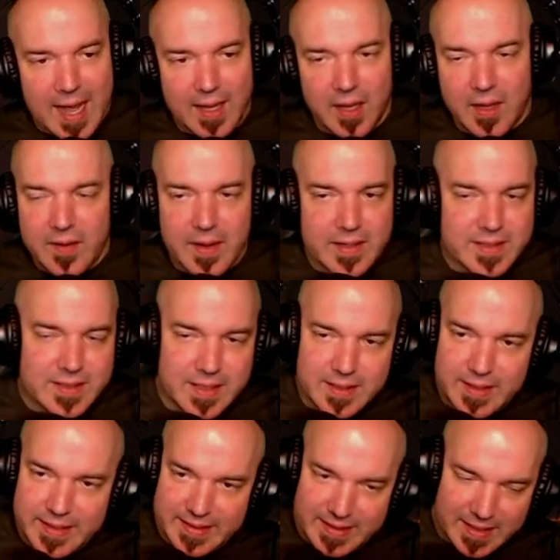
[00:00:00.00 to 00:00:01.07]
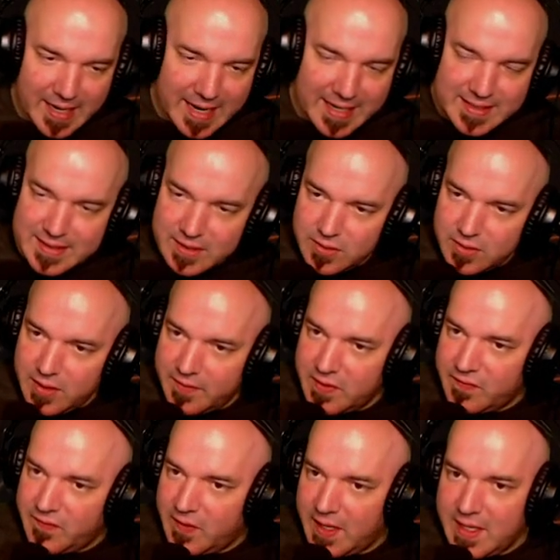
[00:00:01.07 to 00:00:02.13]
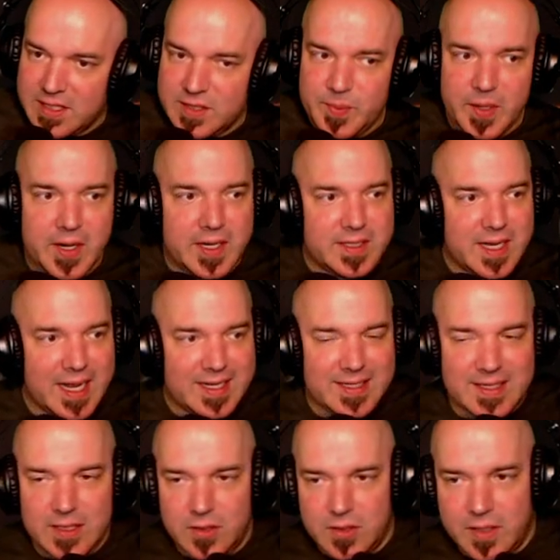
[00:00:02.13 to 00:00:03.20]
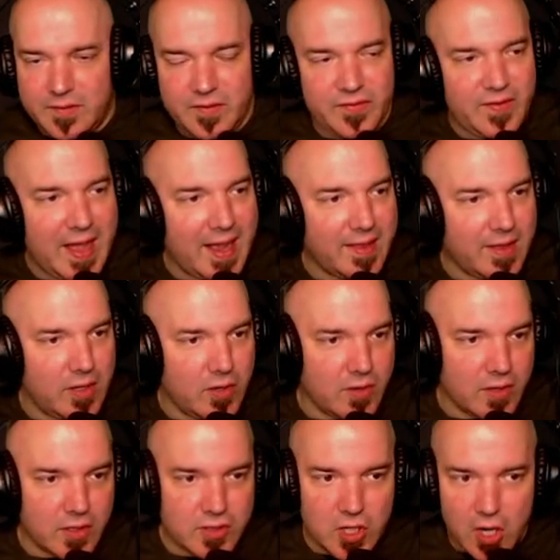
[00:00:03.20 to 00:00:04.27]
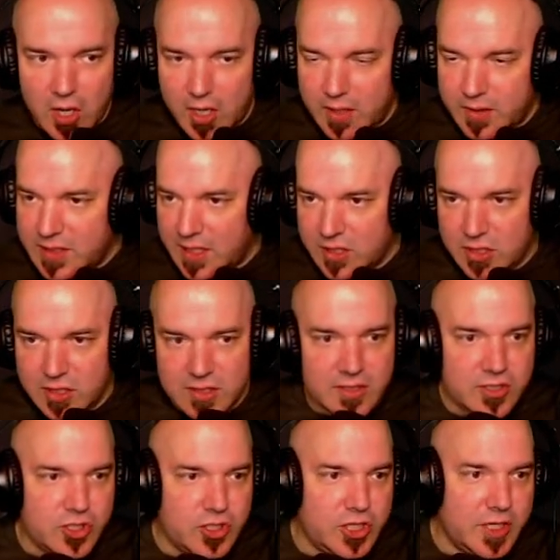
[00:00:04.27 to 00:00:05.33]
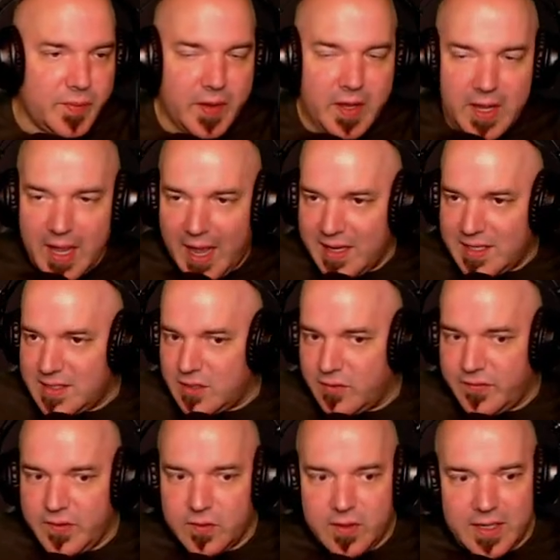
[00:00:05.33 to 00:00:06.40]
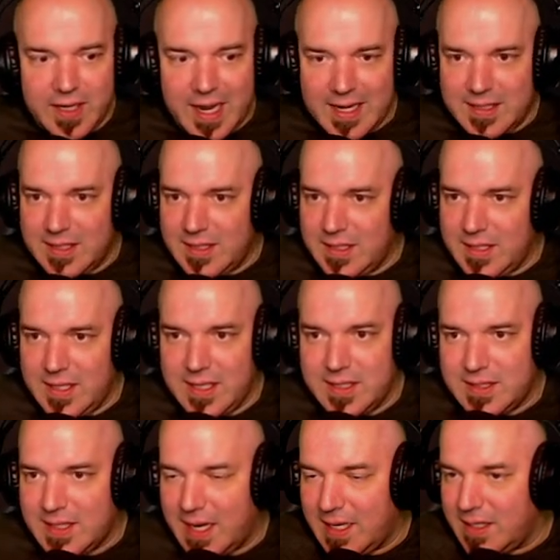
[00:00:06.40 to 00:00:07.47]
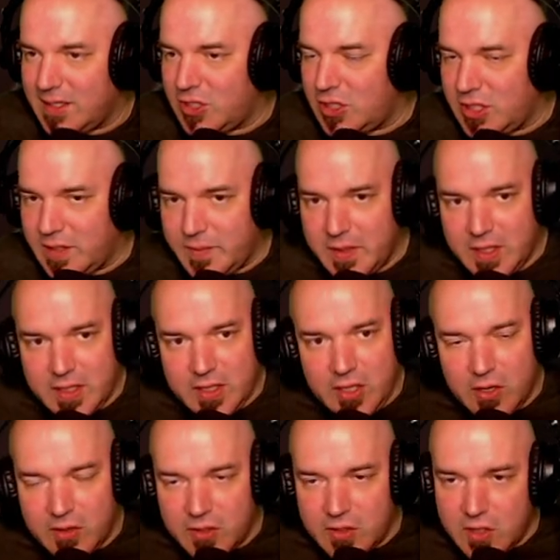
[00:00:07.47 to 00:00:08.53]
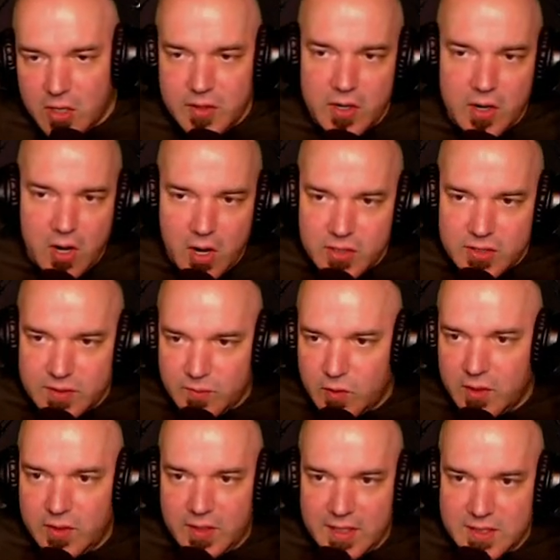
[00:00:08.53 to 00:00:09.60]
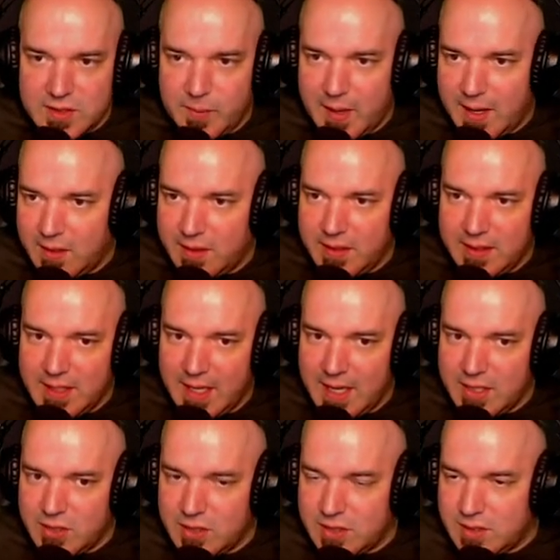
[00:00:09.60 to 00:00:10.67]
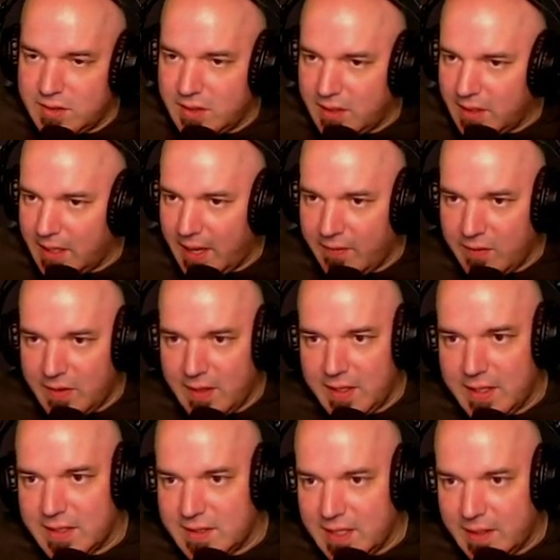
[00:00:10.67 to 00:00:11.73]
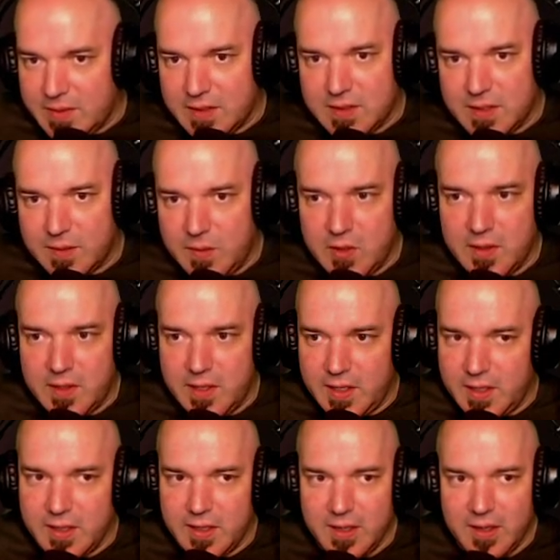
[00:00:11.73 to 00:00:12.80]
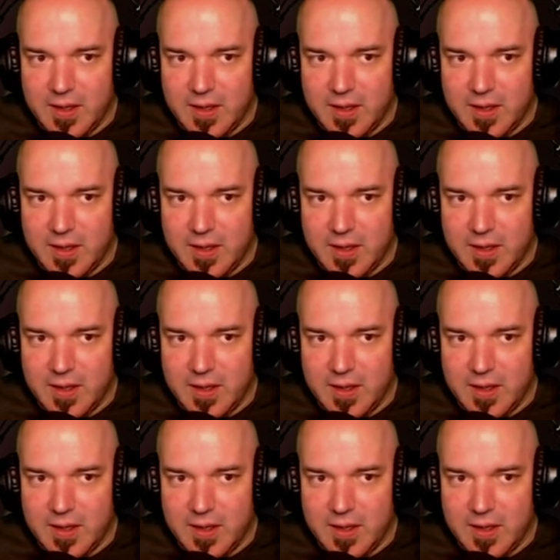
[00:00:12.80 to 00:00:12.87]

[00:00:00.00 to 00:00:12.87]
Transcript: I love uh, listen. I still love the flight experience. I still love the fact that you can target sections of the ship. I still feel connected to the inside of the ship. You know, there there are some good things about Elite Dangerous. Everything except its community.